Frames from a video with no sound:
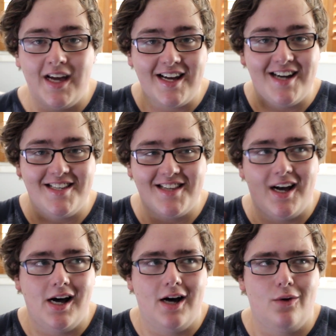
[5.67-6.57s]
Hey guys,
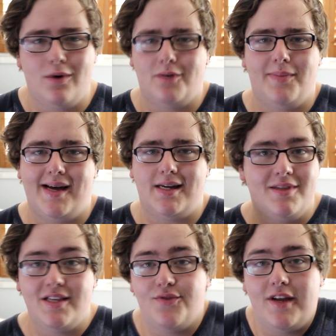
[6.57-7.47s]
welcome back.
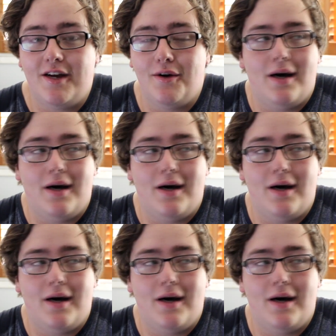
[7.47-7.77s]
In this video,